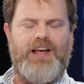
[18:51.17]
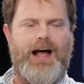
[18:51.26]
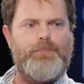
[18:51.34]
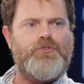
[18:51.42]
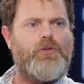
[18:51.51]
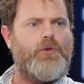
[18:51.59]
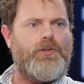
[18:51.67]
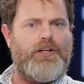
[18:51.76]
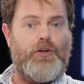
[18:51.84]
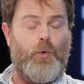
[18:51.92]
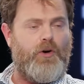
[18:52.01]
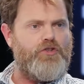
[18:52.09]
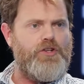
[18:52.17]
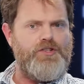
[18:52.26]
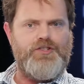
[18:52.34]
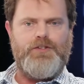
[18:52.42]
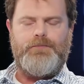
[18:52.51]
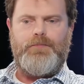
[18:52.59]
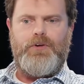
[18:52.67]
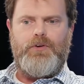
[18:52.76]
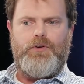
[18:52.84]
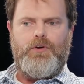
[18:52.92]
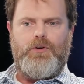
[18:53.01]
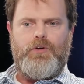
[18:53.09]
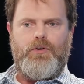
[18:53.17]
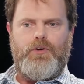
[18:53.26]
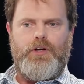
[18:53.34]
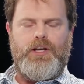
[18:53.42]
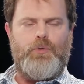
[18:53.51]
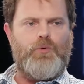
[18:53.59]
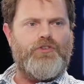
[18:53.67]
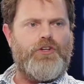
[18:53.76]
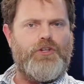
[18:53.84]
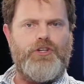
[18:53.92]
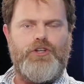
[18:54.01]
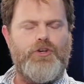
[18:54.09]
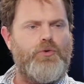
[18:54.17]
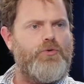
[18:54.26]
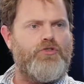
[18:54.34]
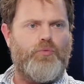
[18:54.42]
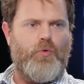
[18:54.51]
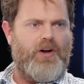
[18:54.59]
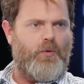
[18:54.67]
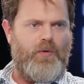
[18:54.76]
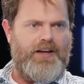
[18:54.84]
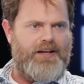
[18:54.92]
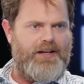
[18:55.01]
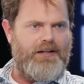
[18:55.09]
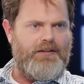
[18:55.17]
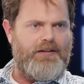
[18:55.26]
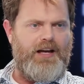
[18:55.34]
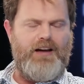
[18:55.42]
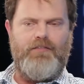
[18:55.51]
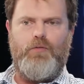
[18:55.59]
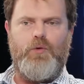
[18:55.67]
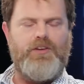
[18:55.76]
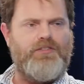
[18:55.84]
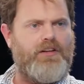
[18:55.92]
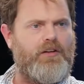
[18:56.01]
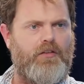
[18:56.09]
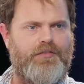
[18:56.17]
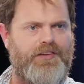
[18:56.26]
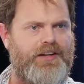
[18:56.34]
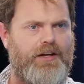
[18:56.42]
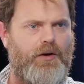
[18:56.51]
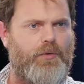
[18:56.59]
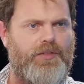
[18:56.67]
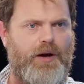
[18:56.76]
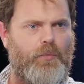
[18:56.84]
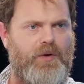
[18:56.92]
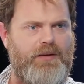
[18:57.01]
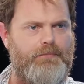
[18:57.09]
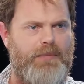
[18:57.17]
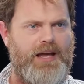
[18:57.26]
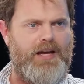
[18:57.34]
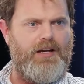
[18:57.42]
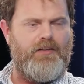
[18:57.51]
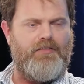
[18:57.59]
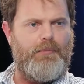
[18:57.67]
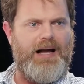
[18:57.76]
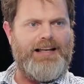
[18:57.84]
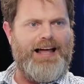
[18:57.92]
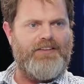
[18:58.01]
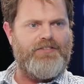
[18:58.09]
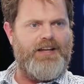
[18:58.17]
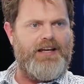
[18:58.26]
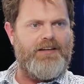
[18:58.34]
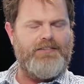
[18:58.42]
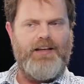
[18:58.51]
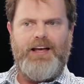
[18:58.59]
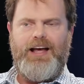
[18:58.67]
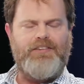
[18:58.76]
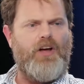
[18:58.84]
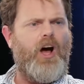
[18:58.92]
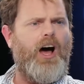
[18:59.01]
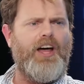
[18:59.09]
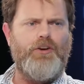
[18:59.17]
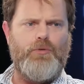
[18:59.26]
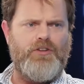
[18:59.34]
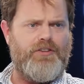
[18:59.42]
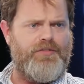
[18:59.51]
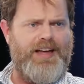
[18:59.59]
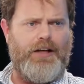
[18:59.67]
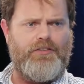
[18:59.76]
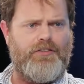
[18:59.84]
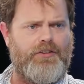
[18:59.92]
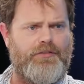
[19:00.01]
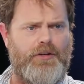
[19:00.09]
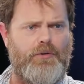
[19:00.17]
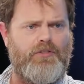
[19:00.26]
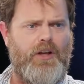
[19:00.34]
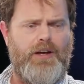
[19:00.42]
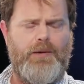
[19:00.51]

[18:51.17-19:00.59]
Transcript: is absolutely gorgeous. It was a huge runaway hit. Every single video that we made of My Last Days has hundreds of thousands of views,